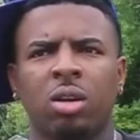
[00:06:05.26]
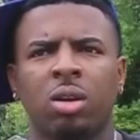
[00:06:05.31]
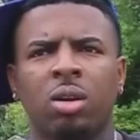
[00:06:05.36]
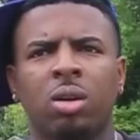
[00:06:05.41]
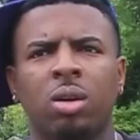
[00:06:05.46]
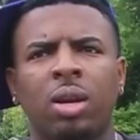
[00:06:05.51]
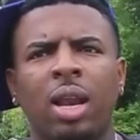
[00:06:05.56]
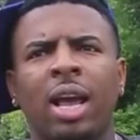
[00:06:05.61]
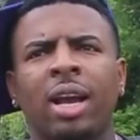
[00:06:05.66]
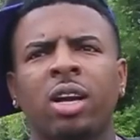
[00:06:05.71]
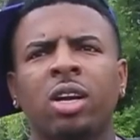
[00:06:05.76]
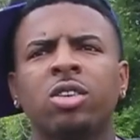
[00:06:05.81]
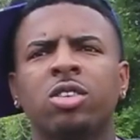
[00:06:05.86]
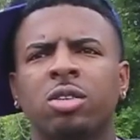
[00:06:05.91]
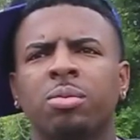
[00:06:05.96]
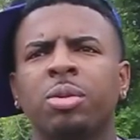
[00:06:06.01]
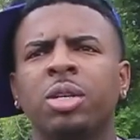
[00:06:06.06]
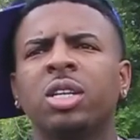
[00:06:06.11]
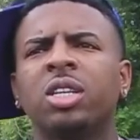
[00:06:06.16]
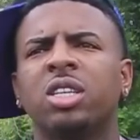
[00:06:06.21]
Yeah, yeah, Like yeah. on
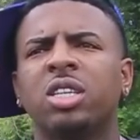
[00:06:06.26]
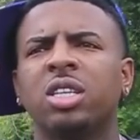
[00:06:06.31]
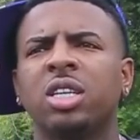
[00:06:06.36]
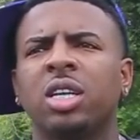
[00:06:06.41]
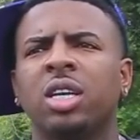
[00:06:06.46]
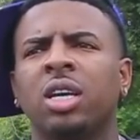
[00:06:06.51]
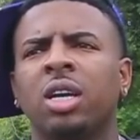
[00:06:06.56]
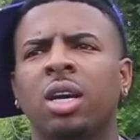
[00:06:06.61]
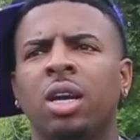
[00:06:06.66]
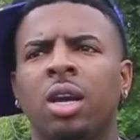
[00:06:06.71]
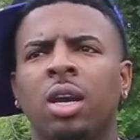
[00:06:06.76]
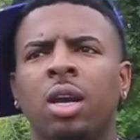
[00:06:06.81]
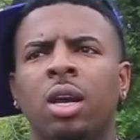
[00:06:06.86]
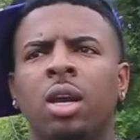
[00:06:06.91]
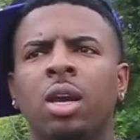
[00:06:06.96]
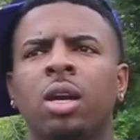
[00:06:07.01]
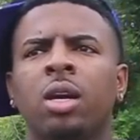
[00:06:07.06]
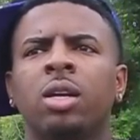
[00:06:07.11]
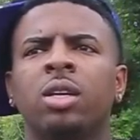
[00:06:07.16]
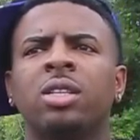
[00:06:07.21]
some other shit. On some
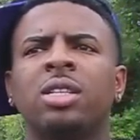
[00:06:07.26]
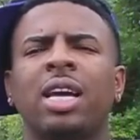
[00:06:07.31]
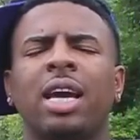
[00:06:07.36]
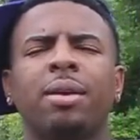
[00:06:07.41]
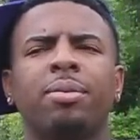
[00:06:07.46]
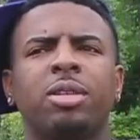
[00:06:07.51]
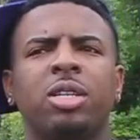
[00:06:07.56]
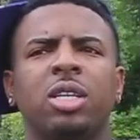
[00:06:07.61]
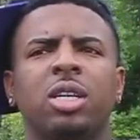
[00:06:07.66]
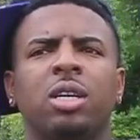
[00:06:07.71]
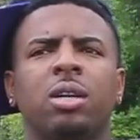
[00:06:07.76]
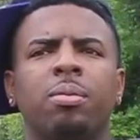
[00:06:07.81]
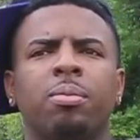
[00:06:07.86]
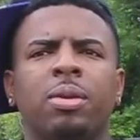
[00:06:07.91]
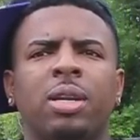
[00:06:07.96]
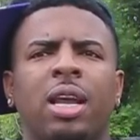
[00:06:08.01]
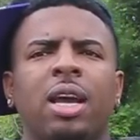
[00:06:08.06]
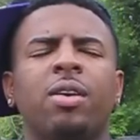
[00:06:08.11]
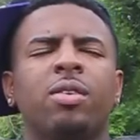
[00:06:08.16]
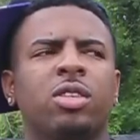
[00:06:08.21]
other shit. Type shit.
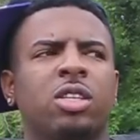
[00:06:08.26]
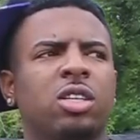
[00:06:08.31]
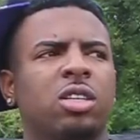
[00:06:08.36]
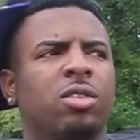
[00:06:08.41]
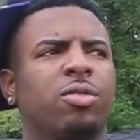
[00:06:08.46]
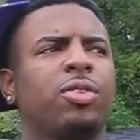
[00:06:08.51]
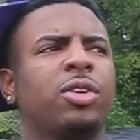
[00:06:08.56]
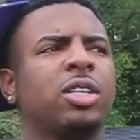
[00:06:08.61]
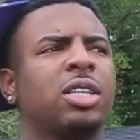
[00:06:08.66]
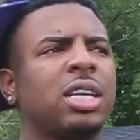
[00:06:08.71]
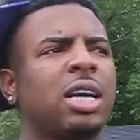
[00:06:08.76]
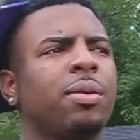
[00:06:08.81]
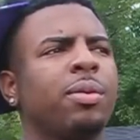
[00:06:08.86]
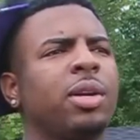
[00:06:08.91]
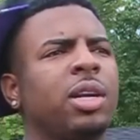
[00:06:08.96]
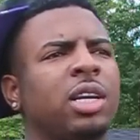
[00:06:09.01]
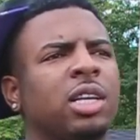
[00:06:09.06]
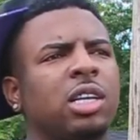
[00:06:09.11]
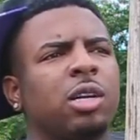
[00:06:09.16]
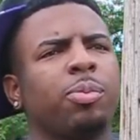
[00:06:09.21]
But that was just the first time
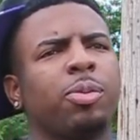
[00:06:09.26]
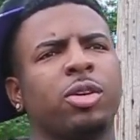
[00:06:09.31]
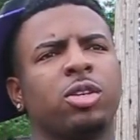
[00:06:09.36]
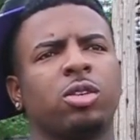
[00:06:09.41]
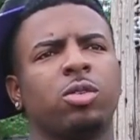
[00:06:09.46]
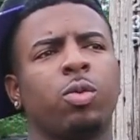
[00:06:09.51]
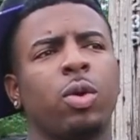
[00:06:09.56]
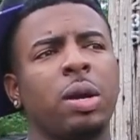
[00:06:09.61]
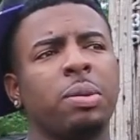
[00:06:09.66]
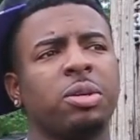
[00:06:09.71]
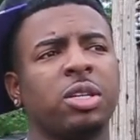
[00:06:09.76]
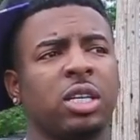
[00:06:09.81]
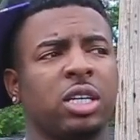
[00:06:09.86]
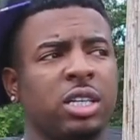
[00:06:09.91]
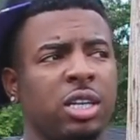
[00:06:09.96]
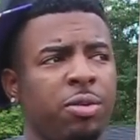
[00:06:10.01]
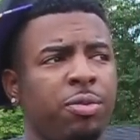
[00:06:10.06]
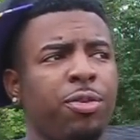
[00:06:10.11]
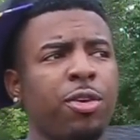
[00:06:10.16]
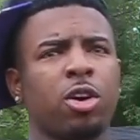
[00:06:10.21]
we linked up on some rap shit,
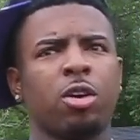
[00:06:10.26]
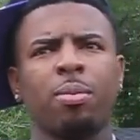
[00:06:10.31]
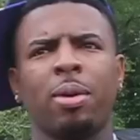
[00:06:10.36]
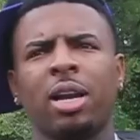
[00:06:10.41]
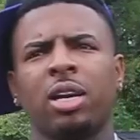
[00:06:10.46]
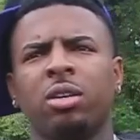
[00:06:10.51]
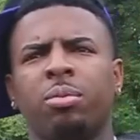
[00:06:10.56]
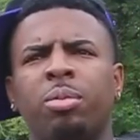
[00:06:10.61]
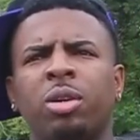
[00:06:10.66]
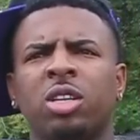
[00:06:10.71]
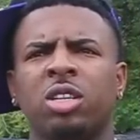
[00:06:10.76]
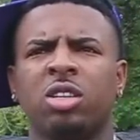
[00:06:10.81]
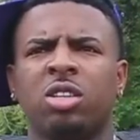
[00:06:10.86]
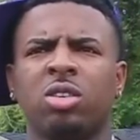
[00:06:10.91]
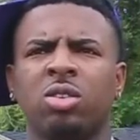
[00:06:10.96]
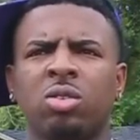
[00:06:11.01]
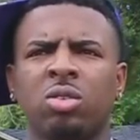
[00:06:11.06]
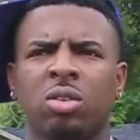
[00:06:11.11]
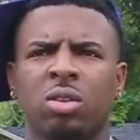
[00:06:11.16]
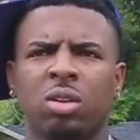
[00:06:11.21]
cause he fuck with my little brother
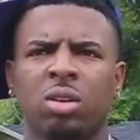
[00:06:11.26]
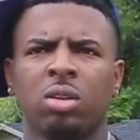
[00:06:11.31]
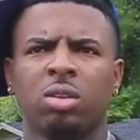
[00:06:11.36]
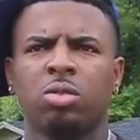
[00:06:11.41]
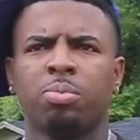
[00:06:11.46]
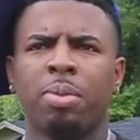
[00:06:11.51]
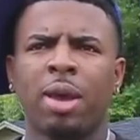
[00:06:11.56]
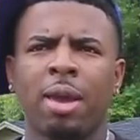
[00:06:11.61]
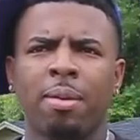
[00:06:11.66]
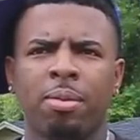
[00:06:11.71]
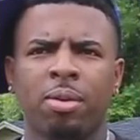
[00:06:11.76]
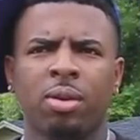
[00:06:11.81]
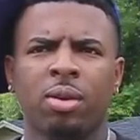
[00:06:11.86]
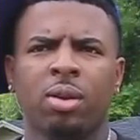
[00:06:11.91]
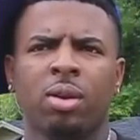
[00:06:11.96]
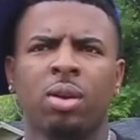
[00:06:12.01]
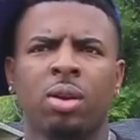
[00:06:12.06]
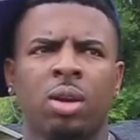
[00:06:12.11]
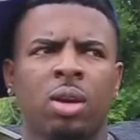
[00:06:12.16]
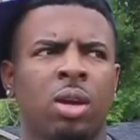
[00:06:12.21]
too right. baby.
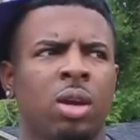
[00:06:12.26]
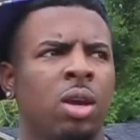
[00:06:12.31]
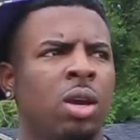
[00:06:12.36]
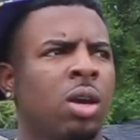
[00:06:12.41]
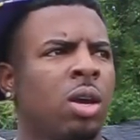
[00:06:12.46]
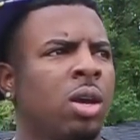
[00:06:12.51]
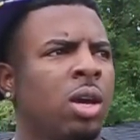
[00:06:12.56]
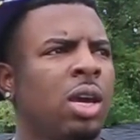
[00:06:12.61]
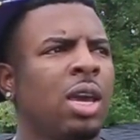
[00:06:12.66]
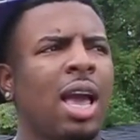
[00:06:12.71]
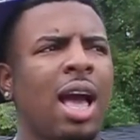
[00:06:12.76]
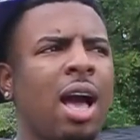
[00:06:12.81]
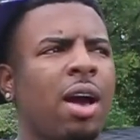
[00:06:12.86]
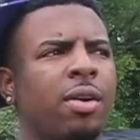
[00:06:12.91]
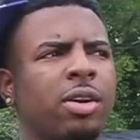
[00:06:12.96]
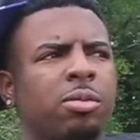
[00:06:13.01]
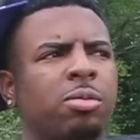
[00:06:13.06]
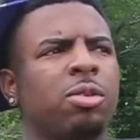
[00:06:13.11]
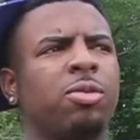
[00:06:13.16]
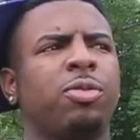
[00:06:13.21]
Yeah. He
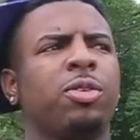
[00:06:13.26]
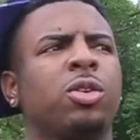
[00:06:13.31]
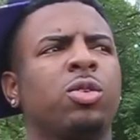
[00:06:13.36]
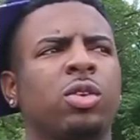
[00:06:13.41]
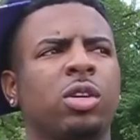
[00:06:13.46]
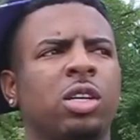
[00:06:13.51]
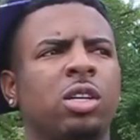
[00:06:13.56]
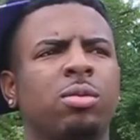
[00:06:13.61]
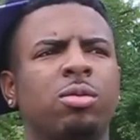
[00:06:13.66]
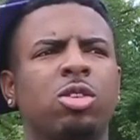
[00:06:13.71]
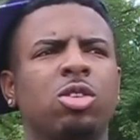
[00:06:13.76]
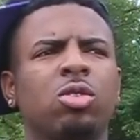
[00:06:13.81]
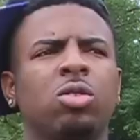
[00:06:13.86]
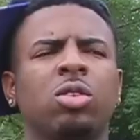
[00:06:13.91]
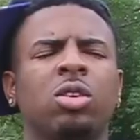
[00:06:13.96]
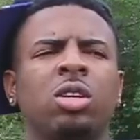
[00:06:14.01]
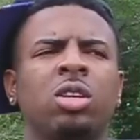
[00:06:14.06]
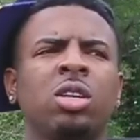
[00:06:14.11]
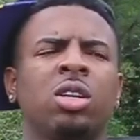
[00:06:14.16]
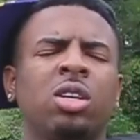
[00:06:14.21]
always be fucking him too.
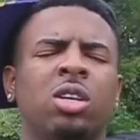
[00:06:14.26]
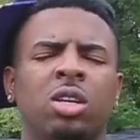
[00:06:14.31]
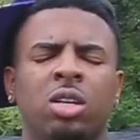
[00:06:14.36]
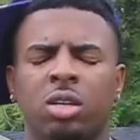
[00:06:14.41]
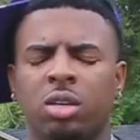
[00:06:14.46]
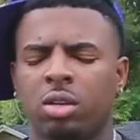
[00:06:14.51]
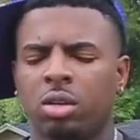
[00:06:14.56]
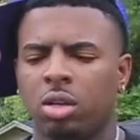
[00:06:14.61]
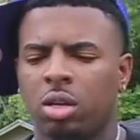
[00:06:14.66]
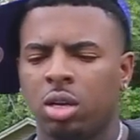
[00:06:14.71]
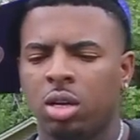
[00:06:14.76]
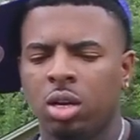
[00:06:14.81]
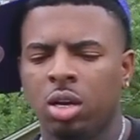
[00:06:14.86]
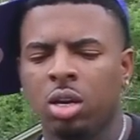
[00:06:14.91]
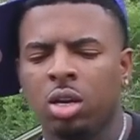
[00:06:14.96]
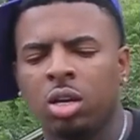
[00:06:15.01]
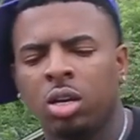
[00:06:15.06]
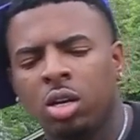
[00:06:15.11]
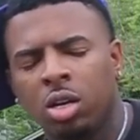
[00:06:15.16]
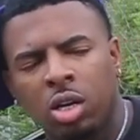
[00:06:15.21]
Uh,
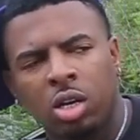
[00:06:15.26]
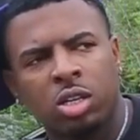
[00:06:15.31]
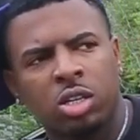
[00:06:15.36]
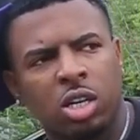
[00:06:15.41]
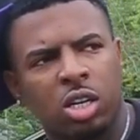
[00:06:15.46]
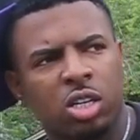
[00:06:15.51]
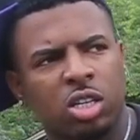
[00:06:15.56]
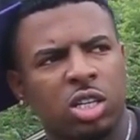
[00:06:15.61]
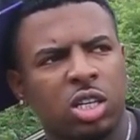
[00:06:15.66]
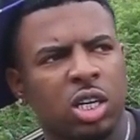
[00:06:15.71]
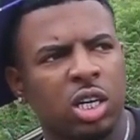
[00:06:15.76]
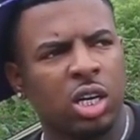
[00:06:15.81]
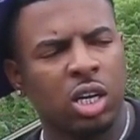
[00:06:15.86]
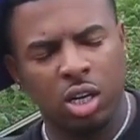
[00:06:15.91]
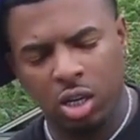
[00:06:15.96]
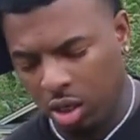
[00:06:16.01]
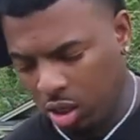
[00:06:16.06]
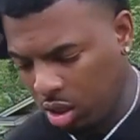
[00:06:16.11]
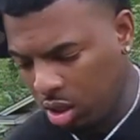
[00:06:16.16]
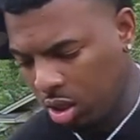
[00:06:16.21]
so
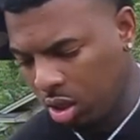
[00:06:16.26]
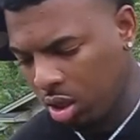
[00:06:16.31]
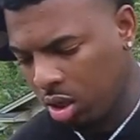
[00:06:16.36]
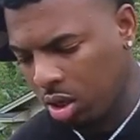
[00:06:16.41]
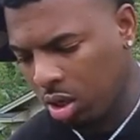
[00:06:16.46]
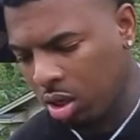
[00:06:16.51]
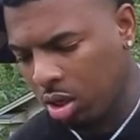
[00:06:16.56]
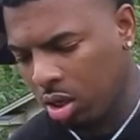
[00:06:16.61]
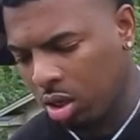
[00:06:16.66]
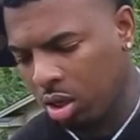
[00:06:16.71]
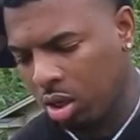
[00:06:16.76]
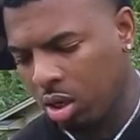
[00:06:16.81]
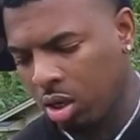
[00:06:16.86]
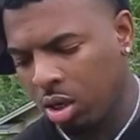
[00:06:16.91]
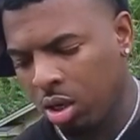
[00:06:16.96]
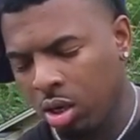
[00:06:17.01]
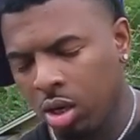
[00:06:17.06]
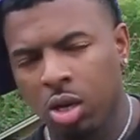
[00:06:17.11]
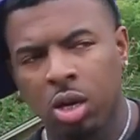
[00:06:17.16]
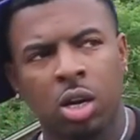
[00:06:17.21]
shit,
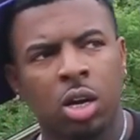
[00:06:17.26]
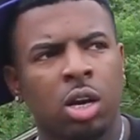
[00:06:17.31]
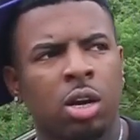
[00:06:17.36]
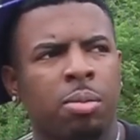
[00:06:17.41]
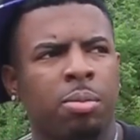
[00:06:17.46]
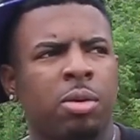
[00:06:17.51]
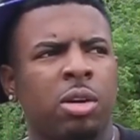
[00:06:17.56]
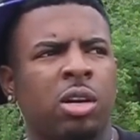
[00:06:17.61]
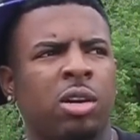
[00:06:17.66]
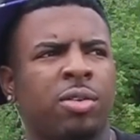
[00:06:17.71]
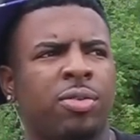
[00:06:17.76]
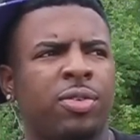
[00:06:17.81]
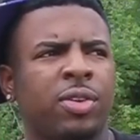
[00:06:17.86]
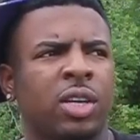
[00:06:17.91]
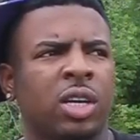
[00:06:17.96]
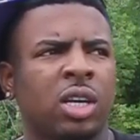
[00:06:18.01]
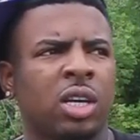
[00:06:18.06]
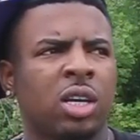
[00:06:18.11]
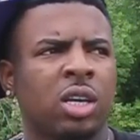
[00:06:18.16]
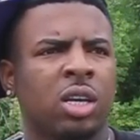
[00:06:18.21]

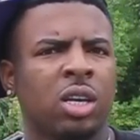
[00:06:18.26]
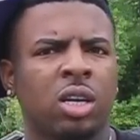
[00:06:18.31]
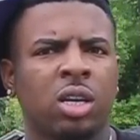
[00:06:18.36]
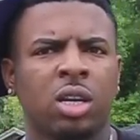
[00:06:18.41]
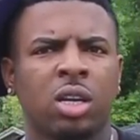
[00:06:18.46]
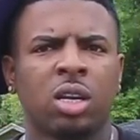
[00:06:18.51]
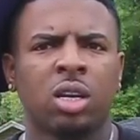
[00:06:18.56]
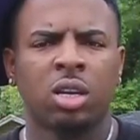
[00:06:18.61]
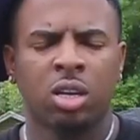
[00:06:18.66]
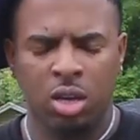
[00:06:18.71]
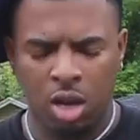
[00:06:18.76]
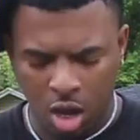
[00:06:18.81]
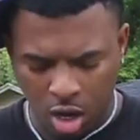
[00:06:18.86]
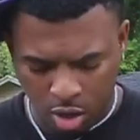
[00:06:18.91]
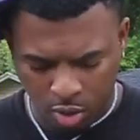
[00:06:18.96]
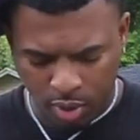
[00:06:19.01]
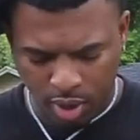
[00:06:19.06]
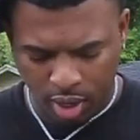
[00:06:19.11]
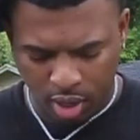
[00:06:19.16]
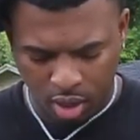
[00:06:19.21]
motherfucking.
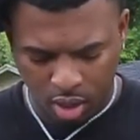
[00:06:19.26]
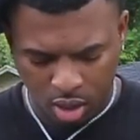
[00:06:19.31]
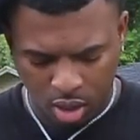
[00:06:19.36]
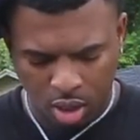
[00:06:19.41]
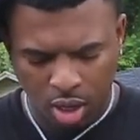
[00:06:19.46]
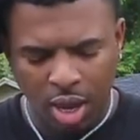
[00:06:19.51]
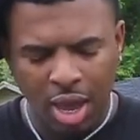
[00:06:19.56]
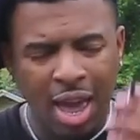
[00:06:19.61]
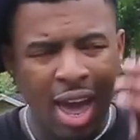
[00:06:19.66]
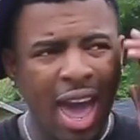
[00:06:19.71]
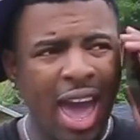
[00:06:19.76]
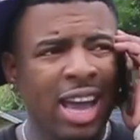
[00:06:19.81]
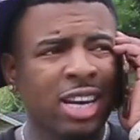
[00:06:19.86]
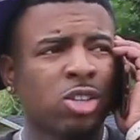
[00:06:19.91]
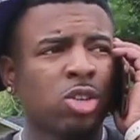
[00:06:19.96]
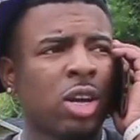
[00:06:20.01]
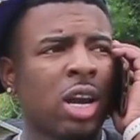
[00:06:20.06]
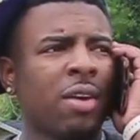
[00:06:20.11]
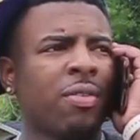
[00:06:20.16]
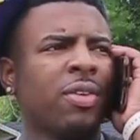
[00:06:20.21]
Hold on, wait. Hey,
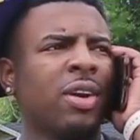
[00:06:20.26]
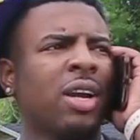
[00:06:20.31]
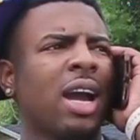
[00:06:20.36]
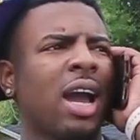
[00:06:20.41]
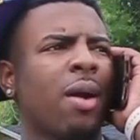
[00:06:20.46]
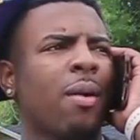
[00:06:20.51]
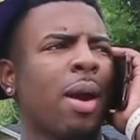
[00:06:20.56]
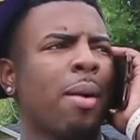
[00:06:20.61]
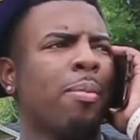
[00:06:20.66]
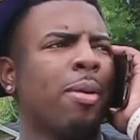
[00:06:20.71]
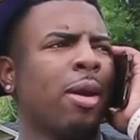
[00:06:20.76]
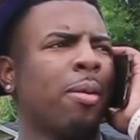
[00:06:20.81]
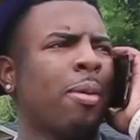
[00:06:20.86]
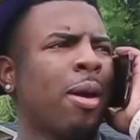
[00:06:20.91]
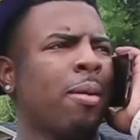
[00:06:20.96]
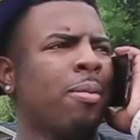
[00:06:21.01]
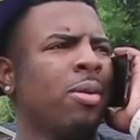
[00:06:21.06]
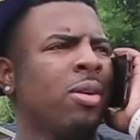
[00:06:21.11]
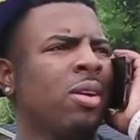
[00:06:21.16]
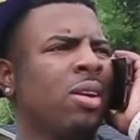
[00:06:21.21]
Tony, i finna call right back,
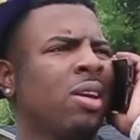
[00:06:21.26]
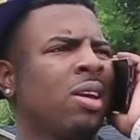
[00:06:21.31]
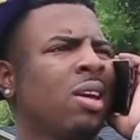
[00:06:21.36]
baby.